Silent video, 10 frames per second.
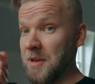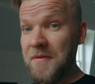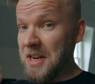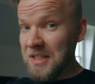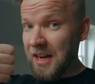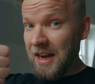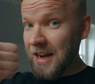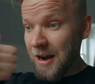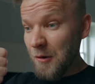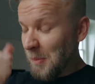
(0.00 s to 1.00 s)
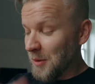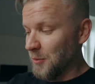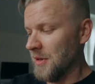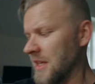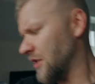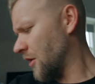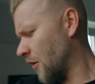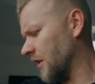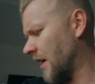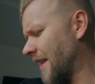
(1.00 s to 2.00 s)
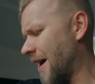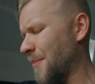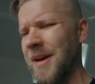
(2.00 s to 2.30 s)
Even in 1080, I would be really stoked on that.